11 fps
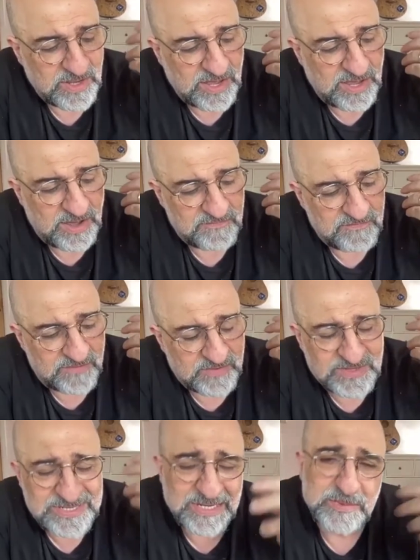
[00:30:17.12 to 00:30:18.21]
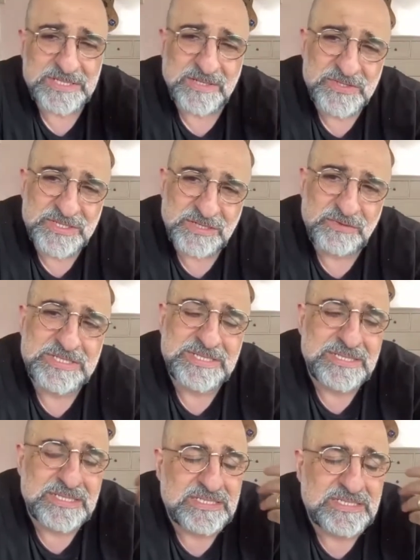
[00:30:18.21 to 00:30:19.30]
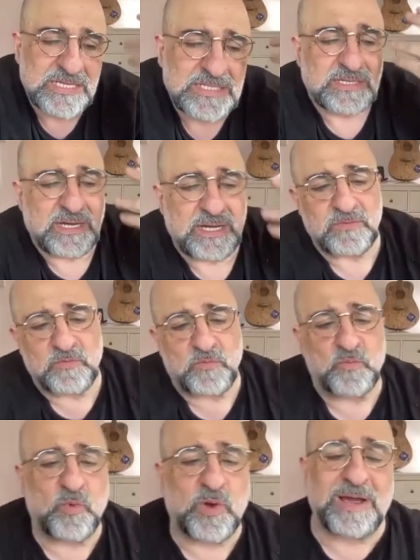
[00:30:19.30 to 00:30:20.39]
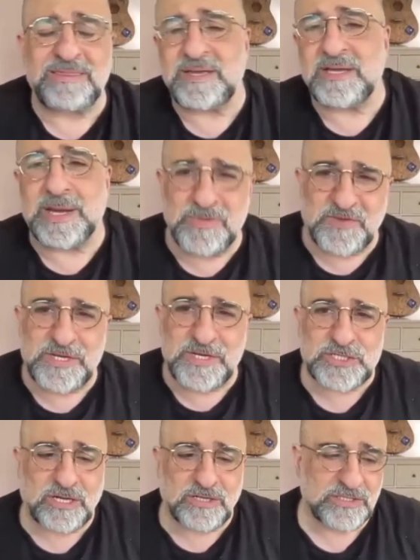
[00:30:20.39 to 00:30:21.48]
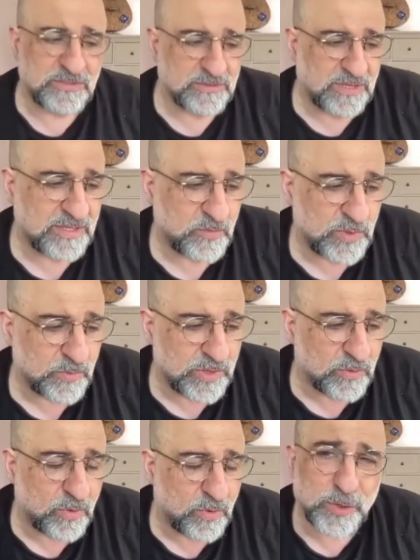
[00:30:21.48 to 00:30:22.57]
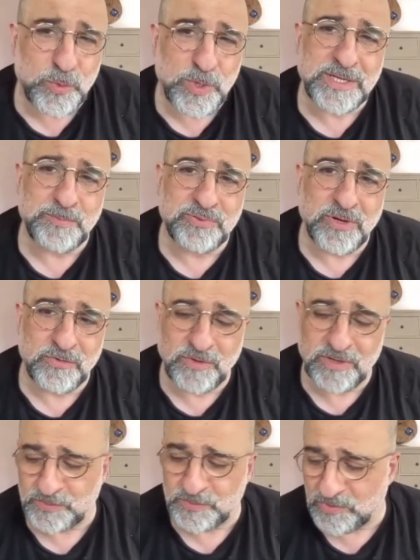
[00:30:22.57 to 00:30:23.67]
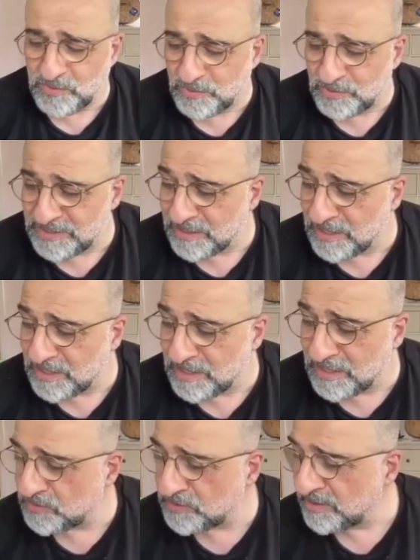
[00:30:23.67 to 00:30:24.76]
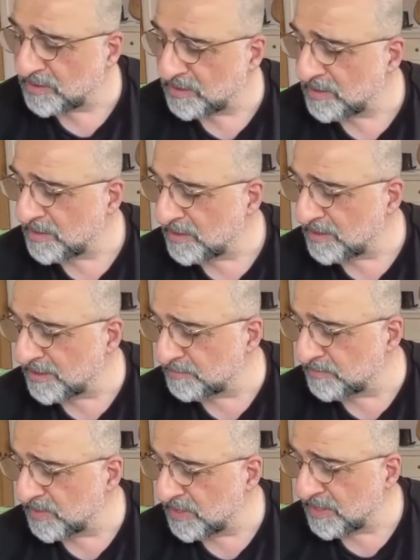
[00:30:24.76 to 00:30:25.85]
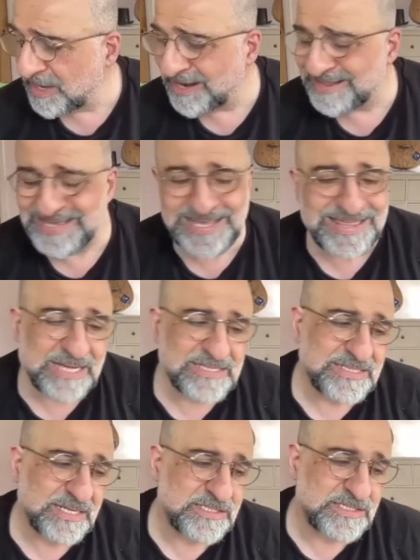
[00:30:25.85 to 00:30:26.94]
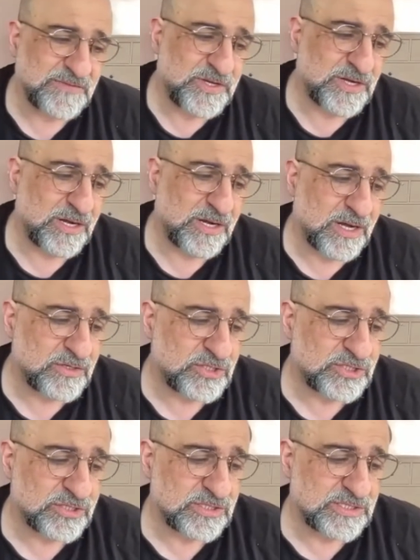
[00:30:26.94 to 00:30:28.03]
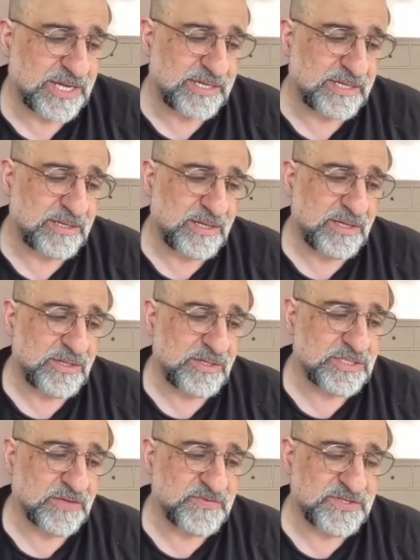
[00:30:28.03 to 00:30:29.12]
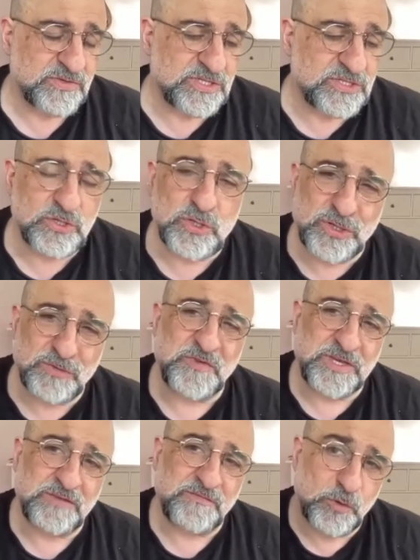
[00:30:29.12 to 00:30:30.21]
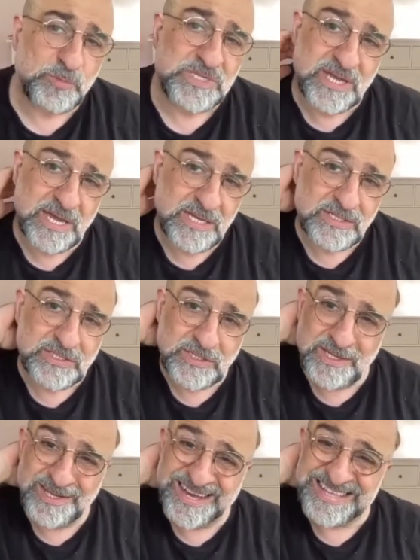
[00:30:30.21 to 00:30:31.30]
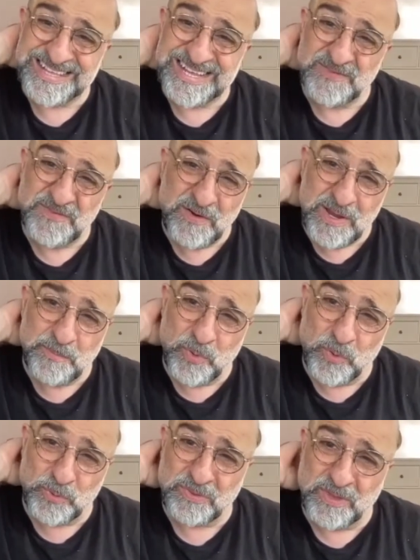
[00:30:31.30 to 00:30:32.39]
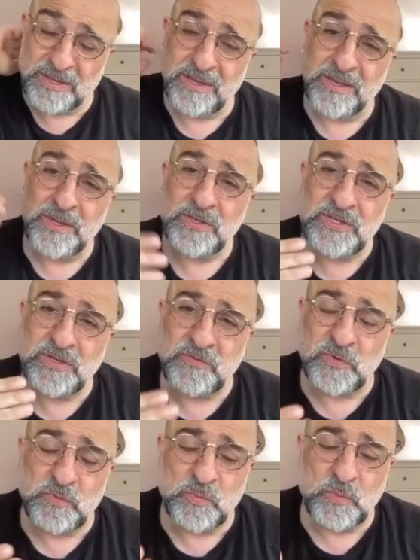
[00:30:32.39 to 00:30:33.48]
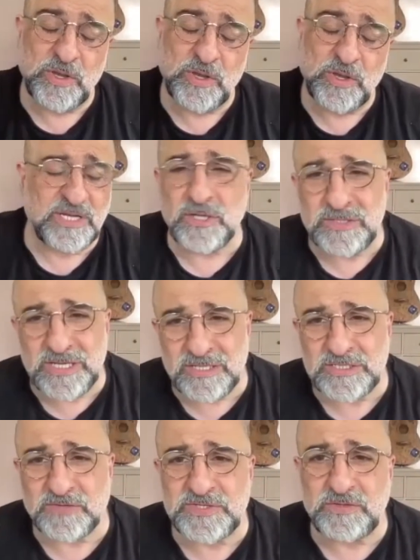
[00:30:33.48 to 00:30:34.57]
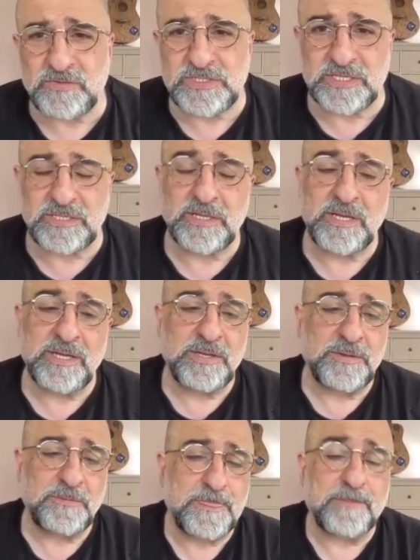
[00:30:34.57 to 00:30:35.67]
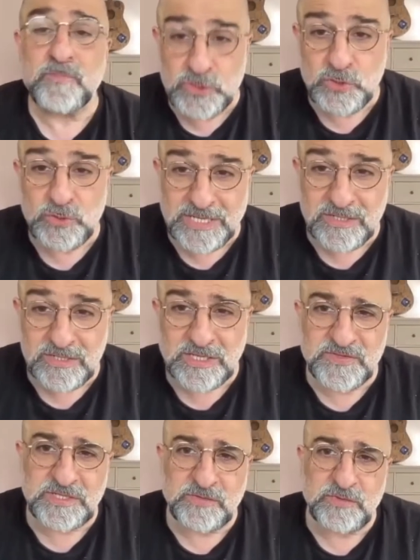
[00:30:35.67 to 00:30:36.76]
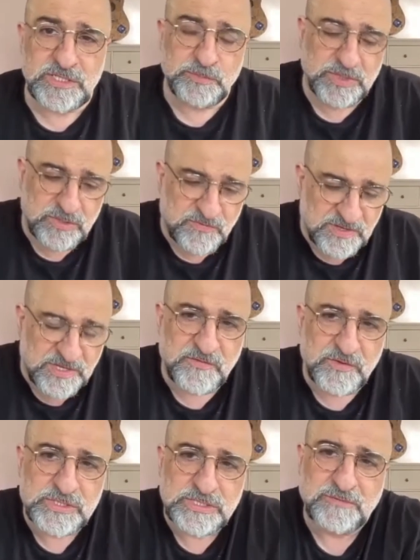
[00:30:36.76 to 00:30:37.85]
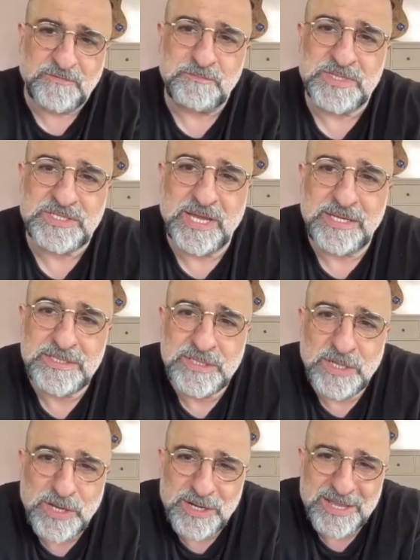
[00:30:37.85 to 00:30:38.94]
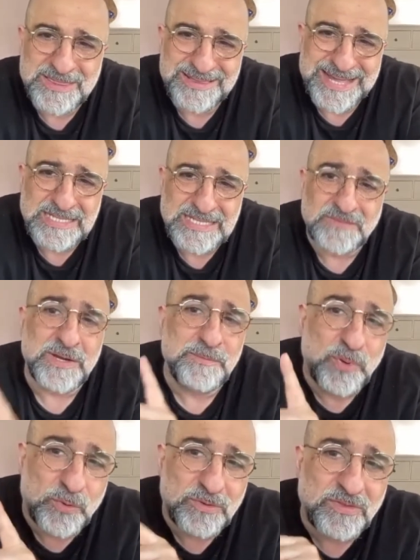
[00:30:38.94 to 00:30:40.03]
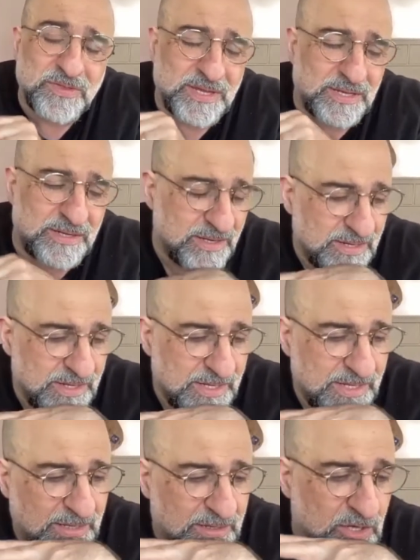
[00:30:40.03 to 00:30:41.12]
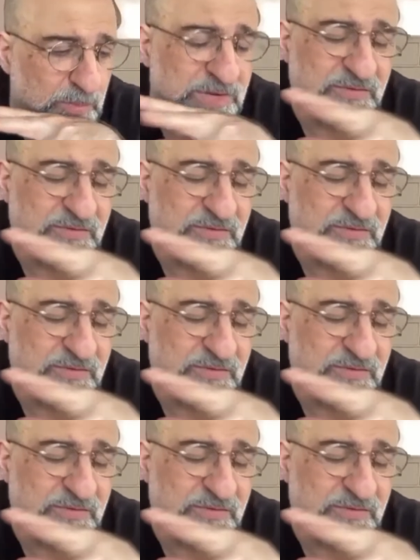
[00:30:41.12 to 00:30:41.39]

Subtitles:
I've never taken myself seriously in the sense that where I think I'm the finished article. I think we're all a work in progress and we're all in learning mode. And I think in that sense, if you're going to learn, you shouldn't take yourself seriously so you can forgive your mistakes. I think that's a very important thing to do. If you say don't take yourself seriously, do take yourself seriously, but forgive yourself mistakes. And I think that's a very important thing in comedy.